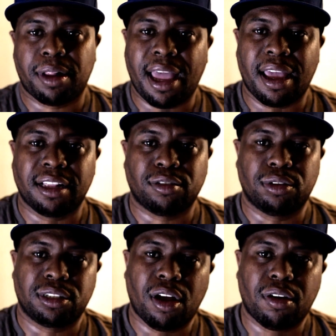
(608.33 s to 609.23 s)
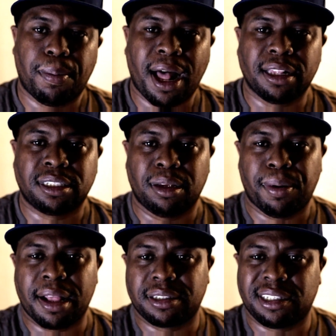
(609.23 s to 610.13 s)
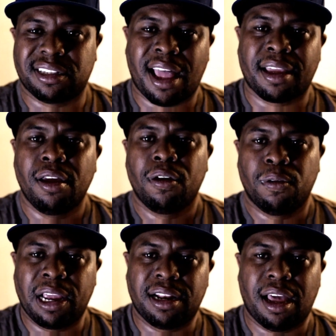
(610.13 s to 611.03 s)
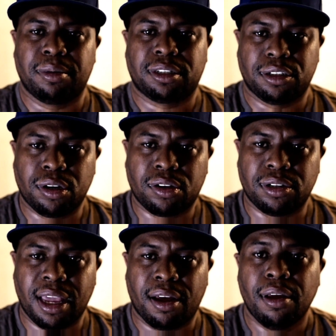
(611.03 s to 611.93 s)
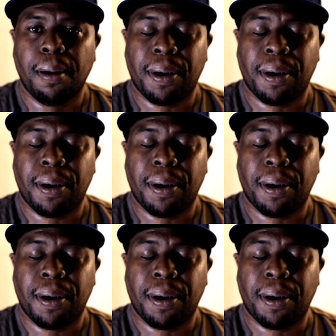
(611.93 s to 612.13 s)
light as a result of policies like Reaganomics and trickle down,